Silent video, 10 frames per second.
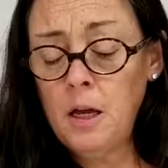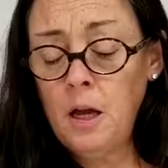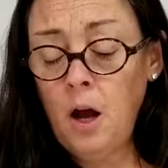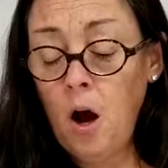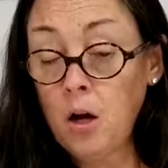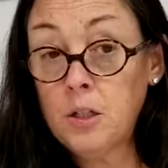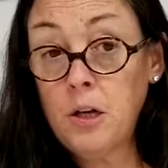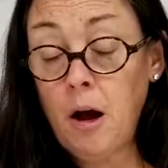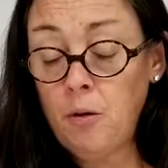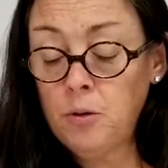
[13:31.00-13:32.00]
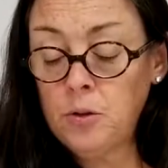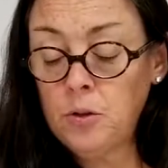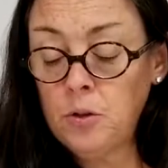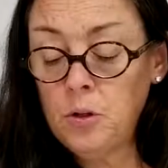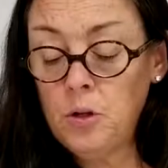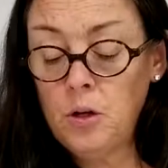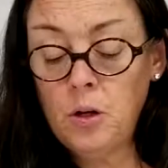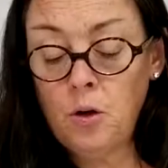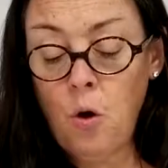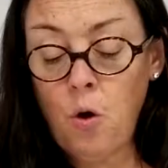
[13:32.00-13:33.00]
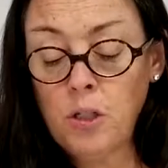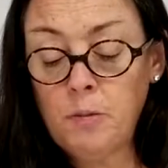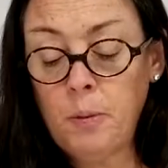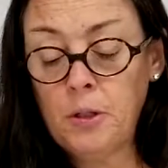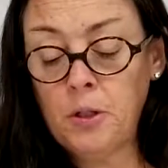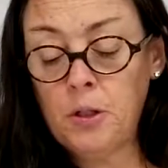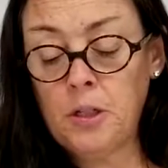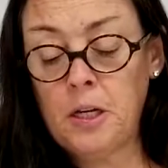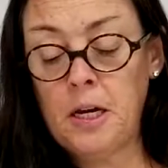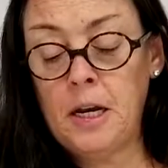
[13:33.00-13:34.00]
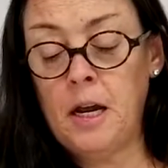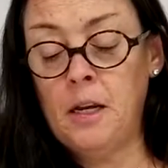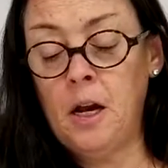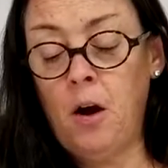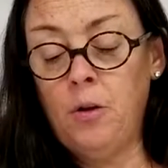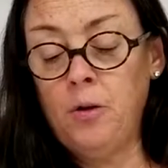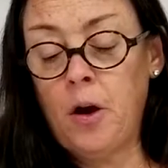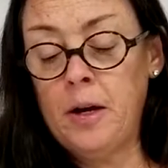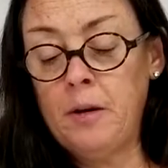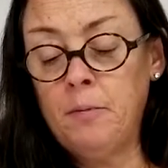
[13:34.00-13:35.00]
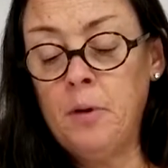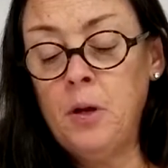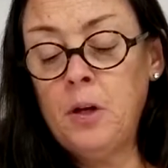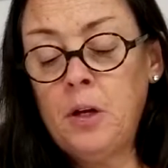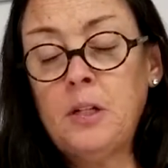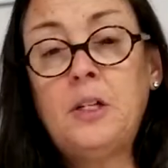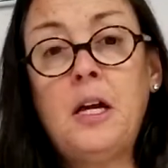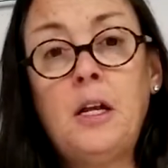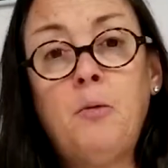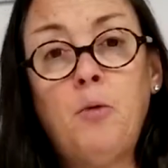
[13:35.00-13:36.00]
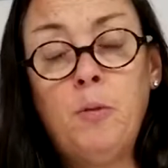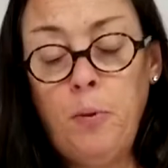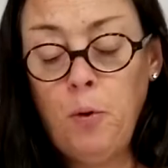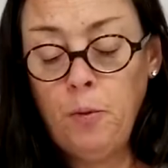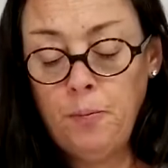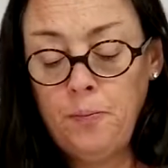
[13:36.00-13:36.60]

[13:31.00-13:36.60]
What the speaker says: huck towels, gauze sponges, and any other item containing wood pulp.